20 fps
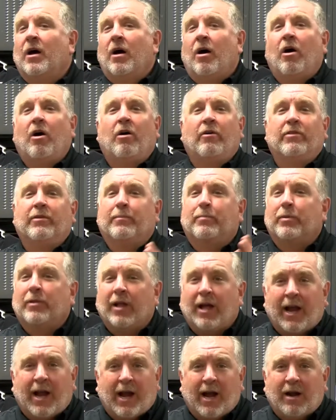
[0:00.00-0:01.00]
all the
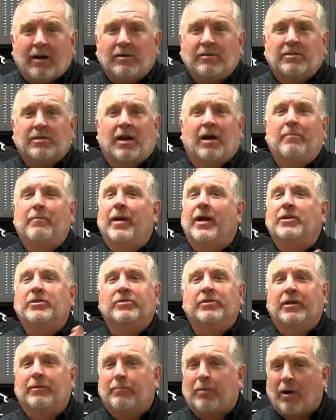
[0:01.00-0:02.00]
players, our major
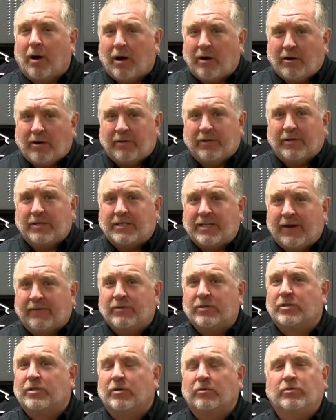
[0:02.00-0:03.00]
league partner, the San
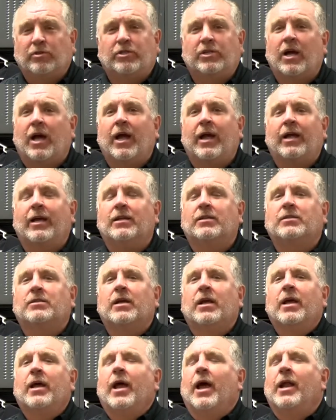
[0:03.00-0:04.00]
Francisco Giants,
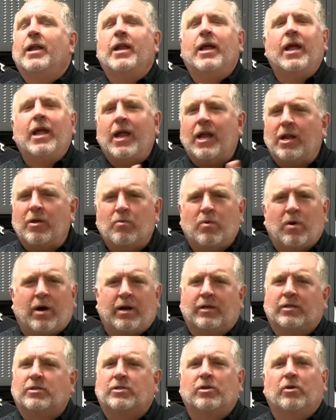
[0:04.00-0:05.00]
and anyone
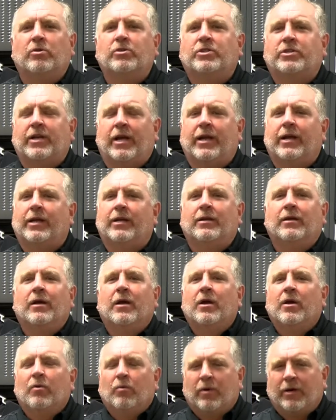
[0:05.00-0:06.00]

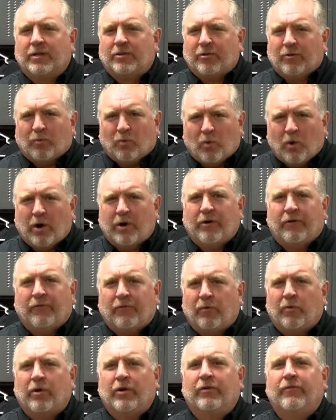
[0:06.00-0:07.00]
associated with the
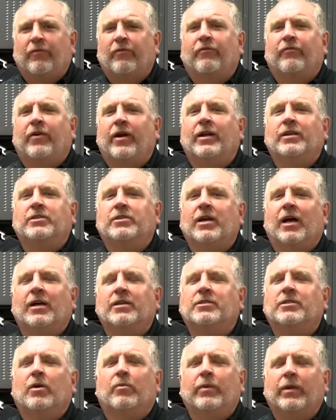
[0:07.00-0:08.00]
wonderful, wonderful
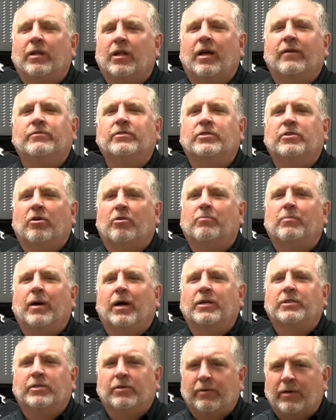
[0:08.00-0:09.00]
franchise that we love so
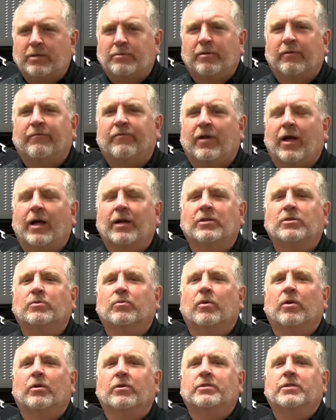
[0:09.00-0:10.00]
much, Richmond Flying
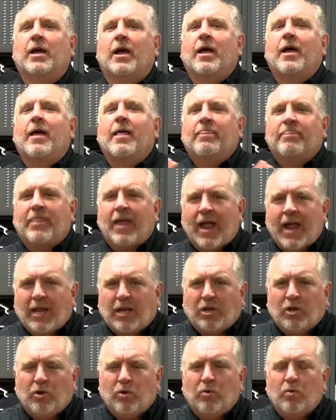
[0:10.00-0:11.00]
Squirrels,
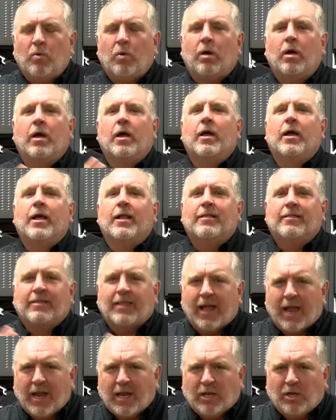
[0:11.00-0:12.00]
thank you,
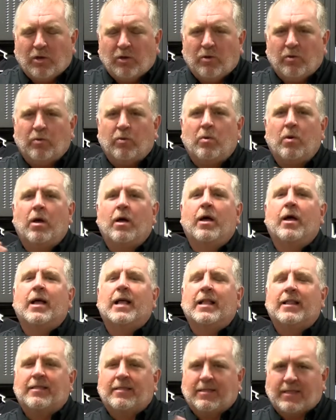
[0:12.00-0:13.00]
thank you,
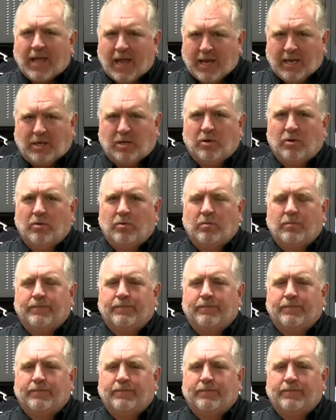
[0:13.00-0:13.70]
thank you.